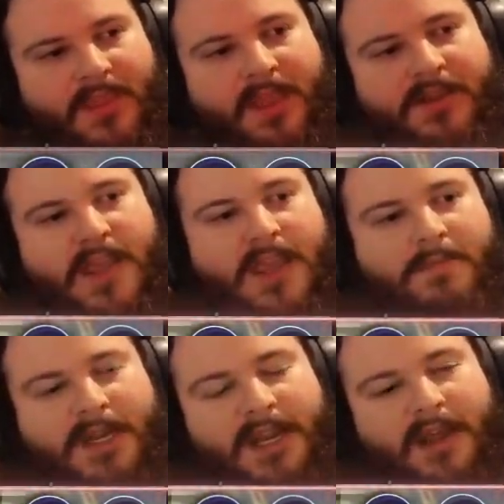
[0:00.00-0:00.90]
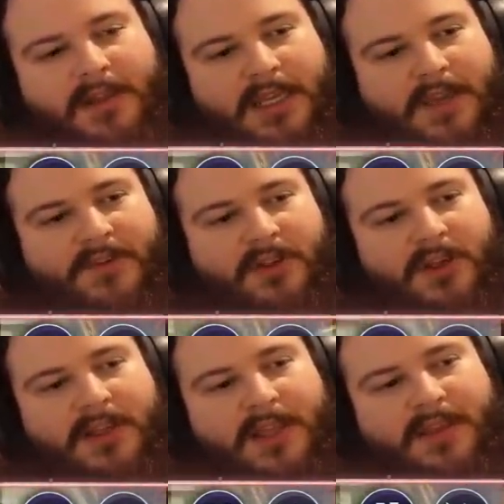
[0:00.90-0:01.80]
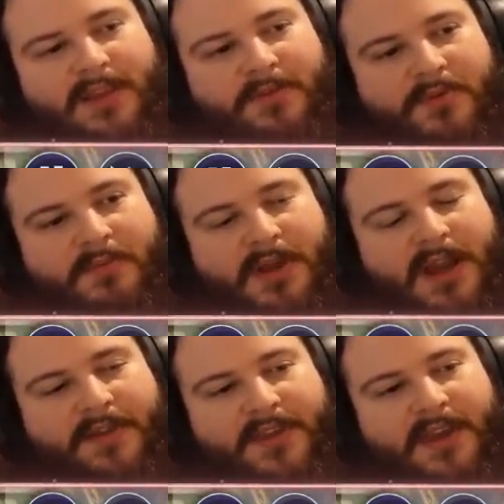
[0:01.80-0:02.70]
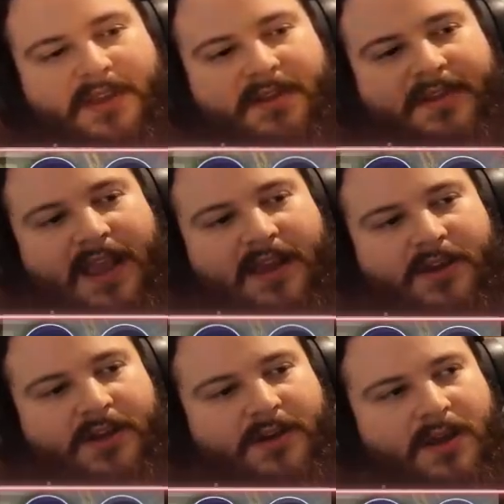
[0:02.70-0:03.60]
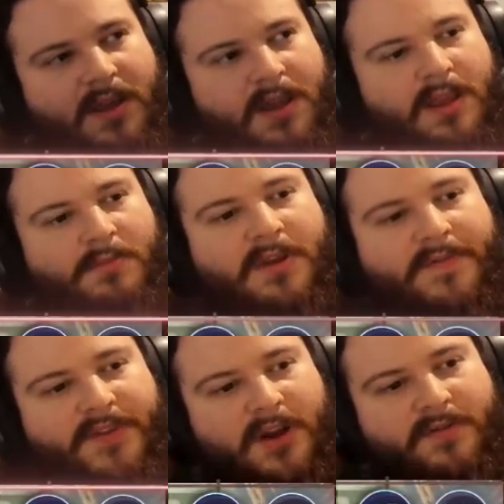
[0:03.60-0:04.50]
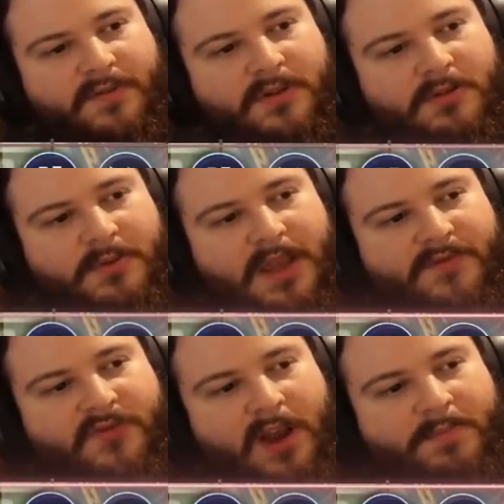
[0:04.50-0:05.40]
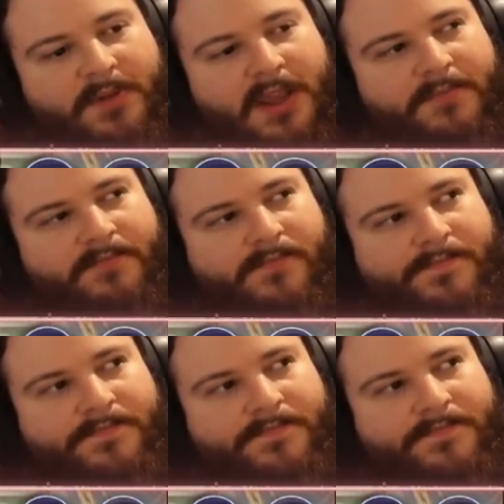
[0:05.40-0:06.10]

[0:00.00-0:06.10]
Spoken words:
And it might not, like, if you looked at this, you might not think it's that good. We have Dark Ruler. We have Droplet.